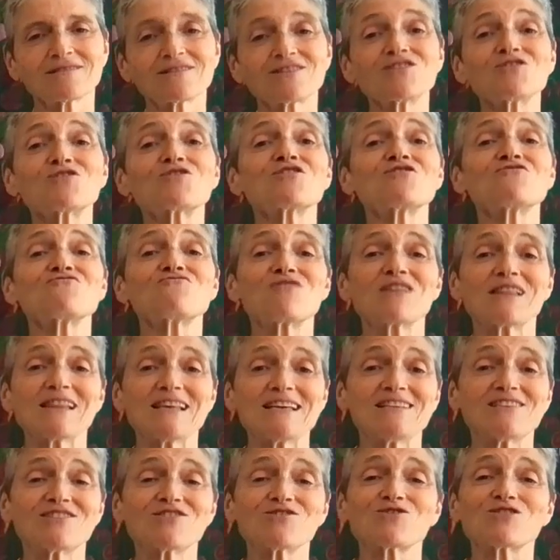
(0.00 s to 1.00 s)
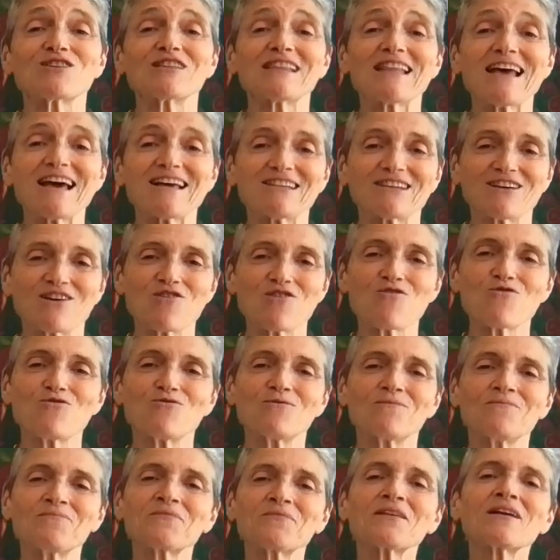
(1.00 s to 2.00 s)
You can release, you can let
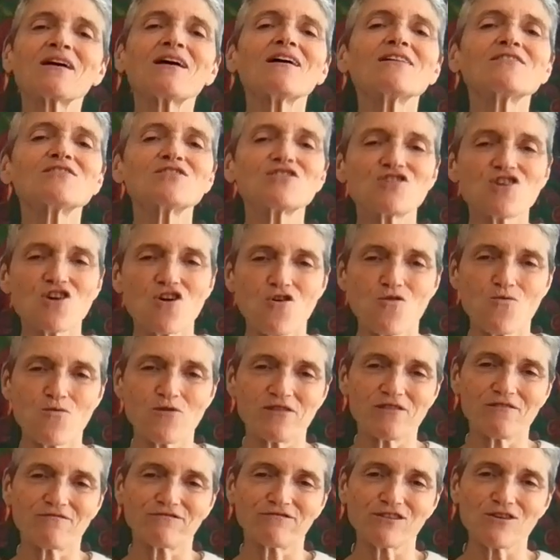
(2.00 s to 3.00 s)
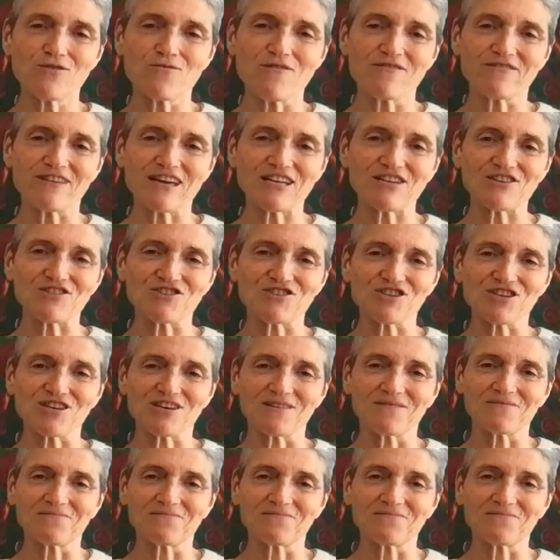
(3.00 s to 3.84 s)
go and go with the flow of energy.